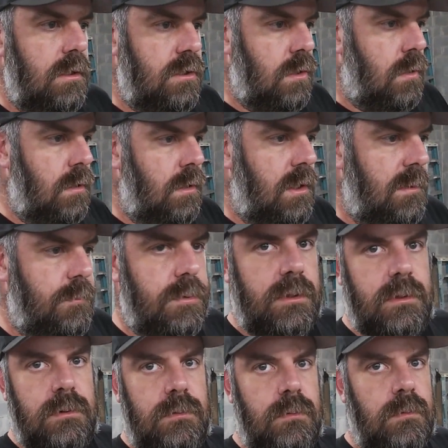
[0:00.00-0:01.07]
tore up
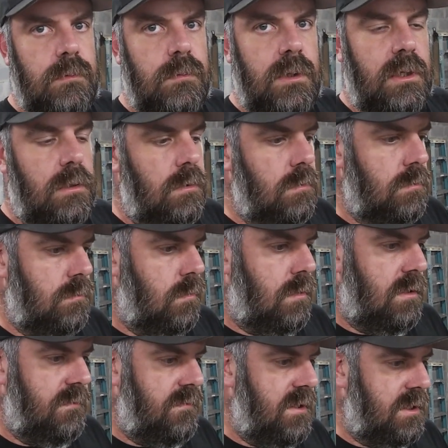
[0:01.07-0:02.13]
and we don't
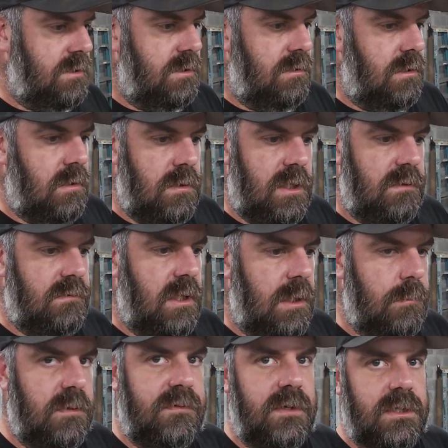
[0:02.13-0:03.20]
want to fix it, don't have
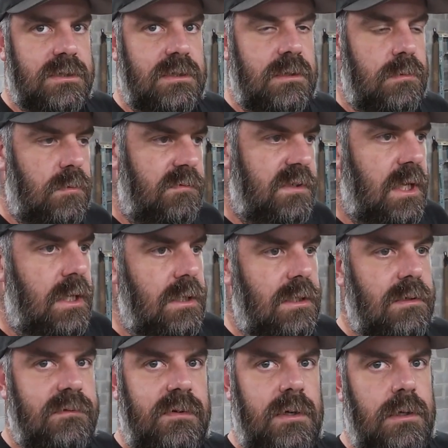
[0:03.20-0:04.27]
time to fix it. We've got a
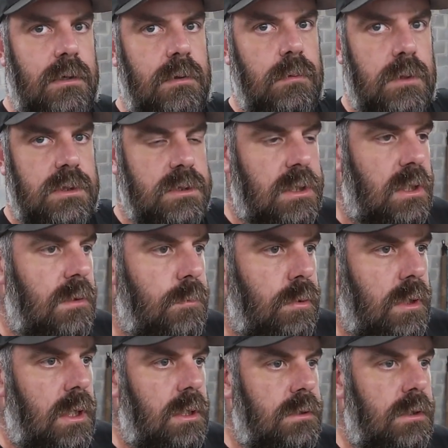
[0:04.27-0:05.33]
good fender we're just going to
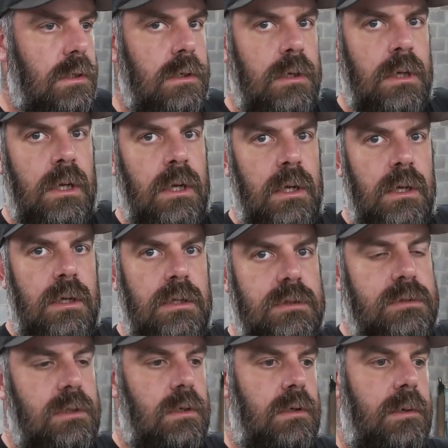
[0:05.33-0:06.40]
put on there.
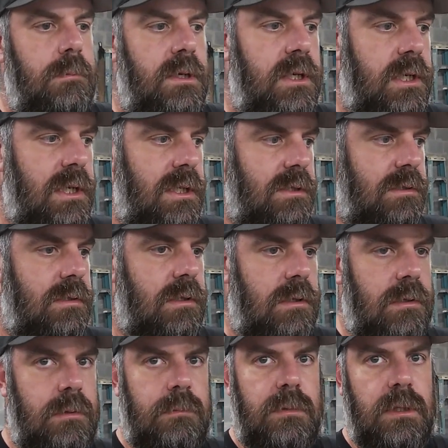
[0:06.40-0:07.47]
So I'm going to get
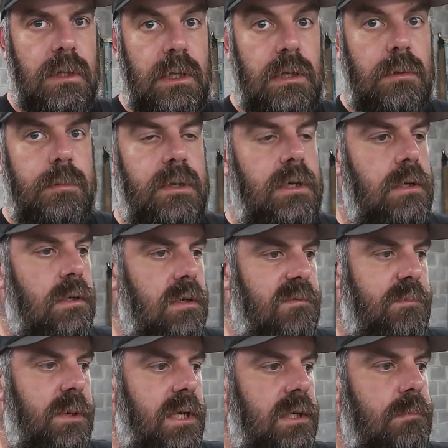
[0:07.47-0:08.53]
a little bit
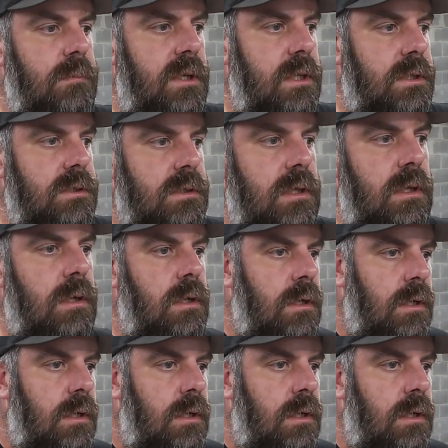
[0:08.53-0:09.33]
of paint mixed,